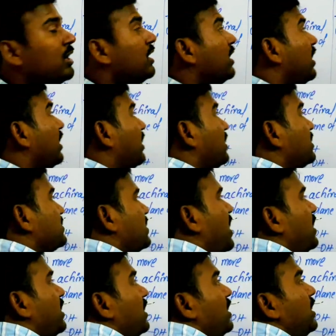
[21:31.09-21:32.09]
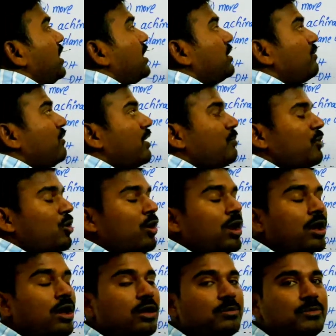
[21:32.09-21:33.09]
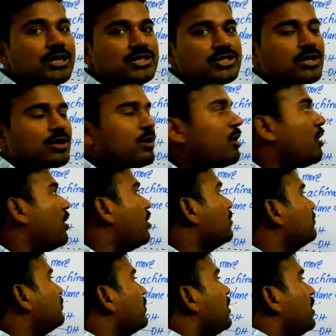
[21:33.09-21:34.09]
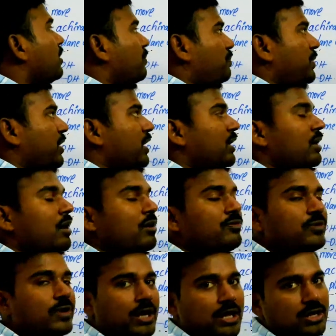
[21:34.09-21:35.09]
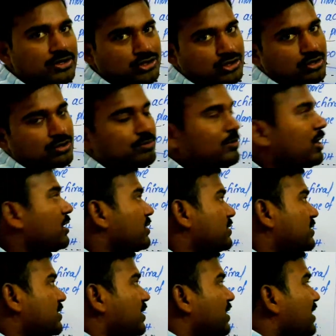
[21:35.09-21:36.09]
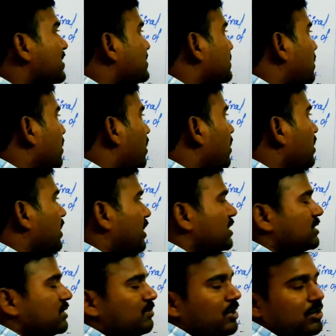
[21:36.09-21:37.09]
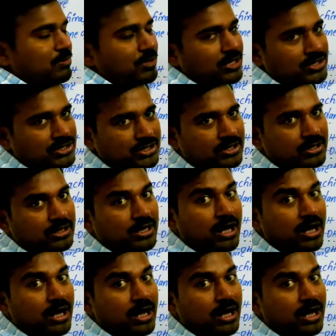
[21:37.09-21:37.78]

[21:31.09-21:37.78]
It is an equimolar mixture of pair of enantiomers is called racemic mixture,